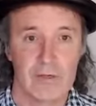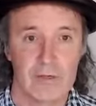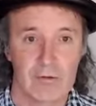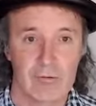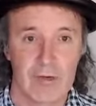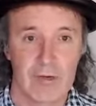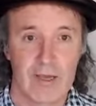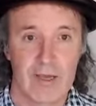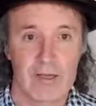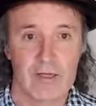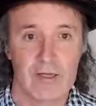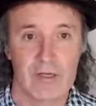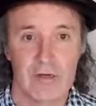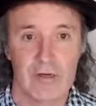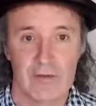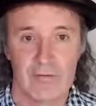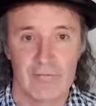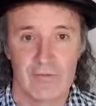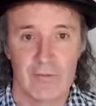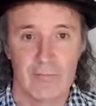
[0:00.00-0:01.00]
the
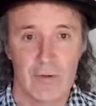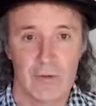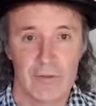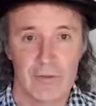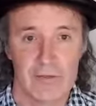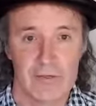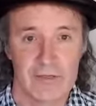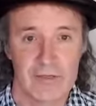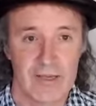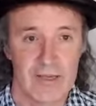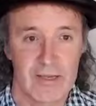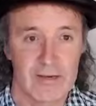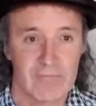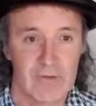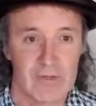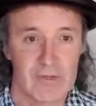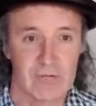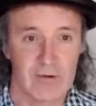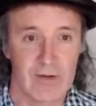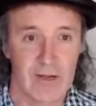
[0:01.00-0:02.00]
creation of the modern state of
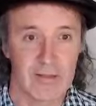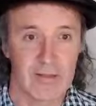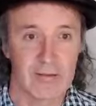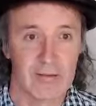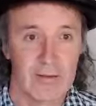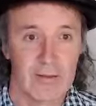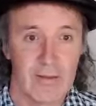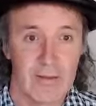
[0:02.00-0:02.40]
Israel,